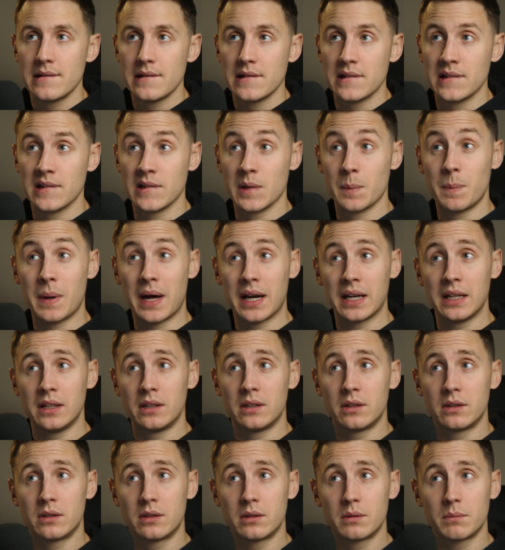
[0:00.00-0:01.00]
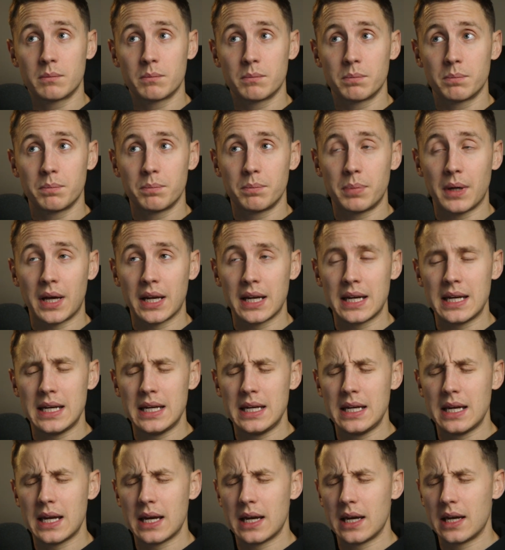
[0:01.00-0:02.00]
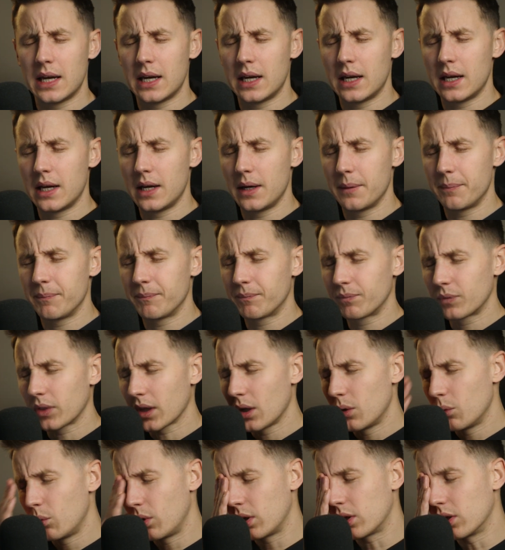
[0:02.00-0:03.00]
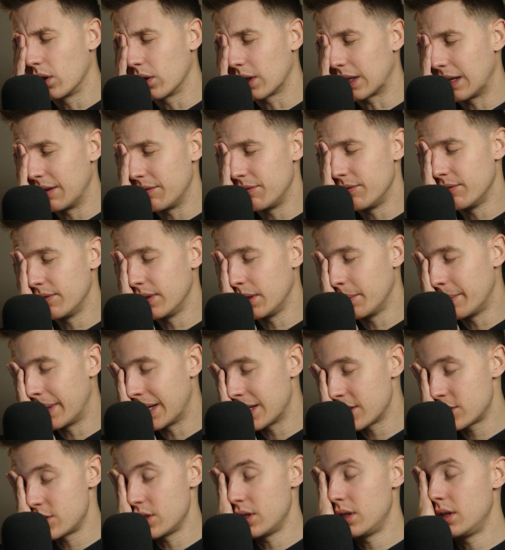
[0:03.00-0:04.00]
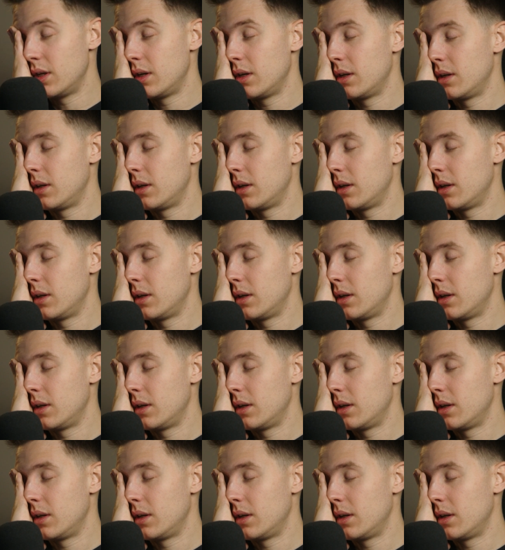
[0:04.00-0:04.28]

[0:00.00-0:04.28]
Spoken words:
Although Paddy, we call Cliftonville manager.